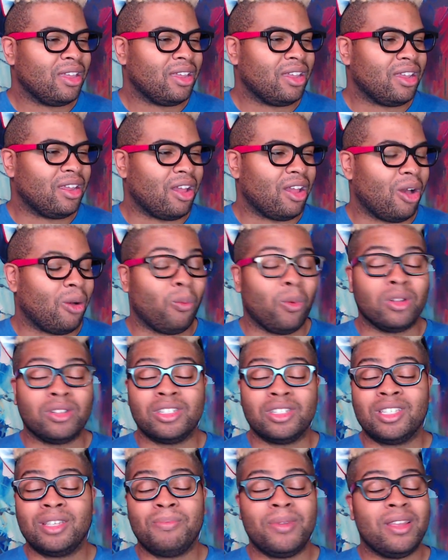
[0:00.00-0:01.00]
You know, will
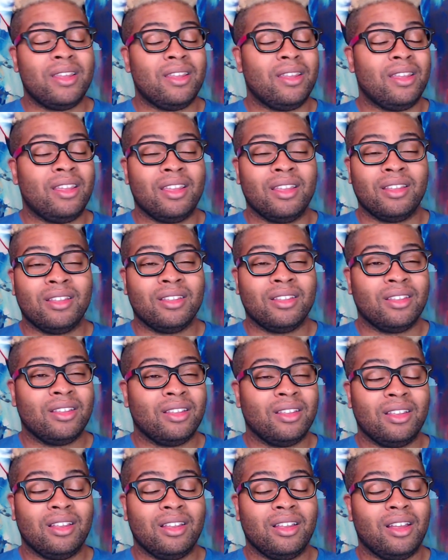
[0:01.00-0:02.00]
just be
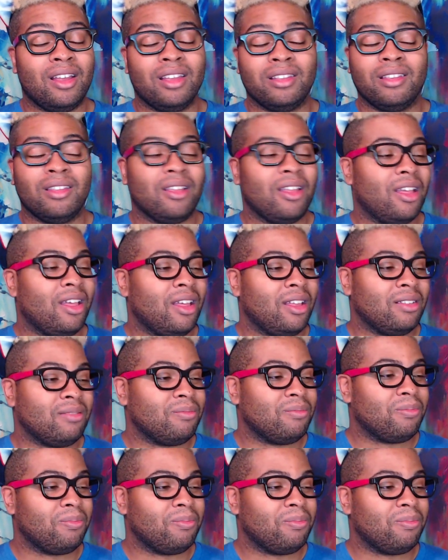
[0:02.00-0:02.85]
a